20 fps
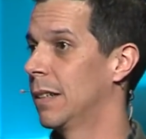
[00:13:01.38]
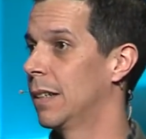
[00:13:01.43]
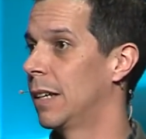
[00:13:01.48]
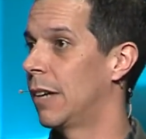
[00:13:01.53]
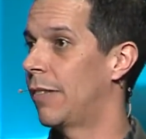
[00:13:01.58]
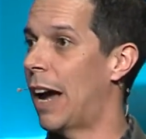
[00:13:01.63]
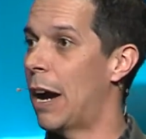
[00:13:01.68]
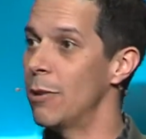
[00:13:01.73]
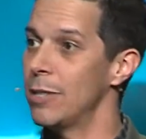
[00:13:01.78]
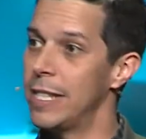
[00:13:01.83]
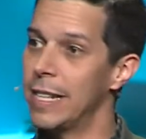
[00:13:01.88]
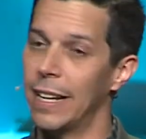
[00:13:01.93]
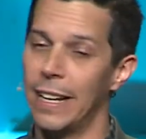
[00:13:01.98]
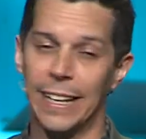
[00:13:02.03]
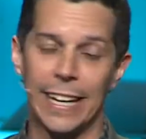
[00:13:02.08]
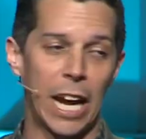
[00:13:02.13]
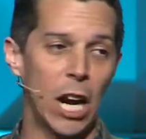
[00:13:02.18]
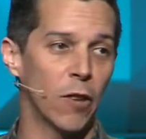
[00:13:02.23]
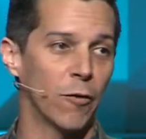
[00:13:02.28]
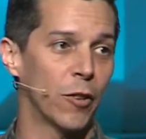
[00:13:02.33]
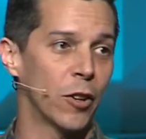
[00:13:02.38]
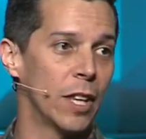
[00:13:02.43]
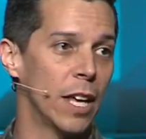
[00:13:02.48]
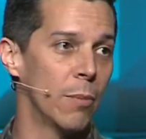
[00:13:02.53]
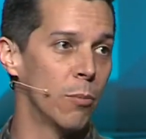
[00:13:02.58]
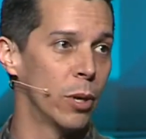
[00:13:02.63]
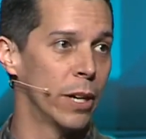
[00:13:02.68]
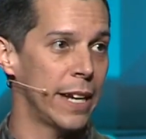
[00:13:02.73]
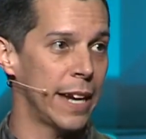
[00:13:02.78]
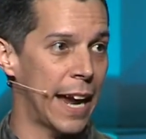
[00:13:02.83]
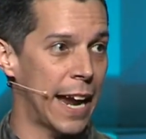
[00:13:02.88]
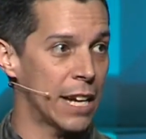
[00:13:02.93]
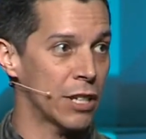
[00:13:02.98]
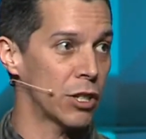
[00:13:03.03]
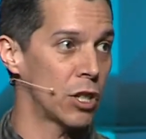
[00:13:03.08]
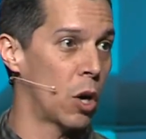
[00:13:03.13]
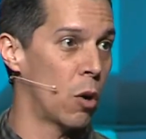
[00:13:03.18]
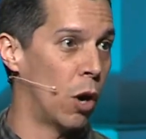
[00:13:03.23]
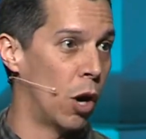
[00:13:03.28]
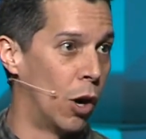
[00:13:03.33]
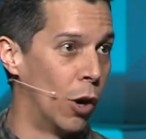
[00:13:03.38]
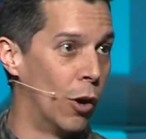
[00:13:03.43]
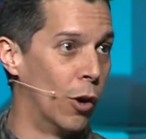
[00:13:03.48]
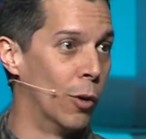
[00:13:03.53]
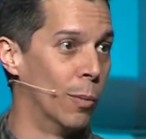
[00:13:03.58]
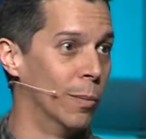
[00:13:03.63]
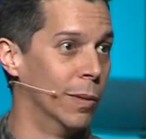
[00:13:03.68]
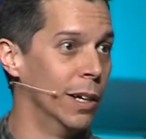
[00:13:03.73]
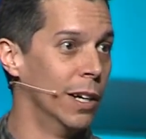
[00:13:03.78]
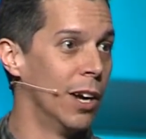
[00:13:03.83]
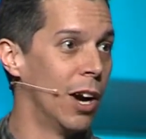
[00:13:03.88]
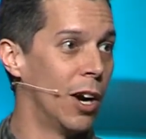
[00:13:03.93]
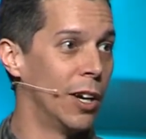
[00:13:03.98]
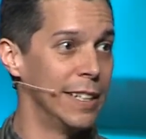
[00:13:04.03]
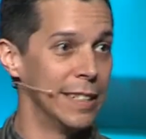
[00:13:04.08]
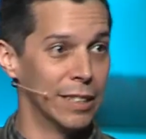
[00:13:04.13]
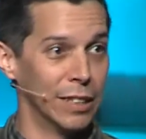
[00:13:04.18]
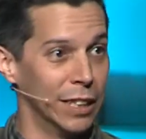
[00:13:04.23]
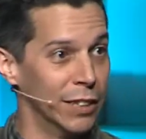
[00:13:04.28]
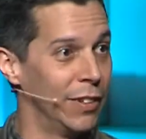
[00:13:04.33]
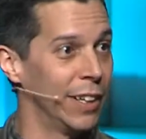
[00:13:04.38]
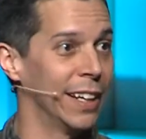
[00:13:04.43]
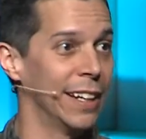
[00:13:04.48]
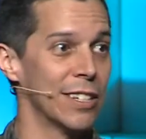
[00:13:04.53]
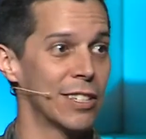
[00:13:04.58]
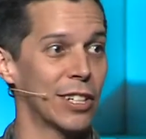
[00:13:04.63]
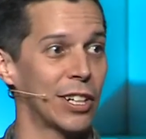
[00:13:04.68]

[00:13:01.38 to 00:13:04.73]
Of how is he going to care for them when he has no home, he's living in his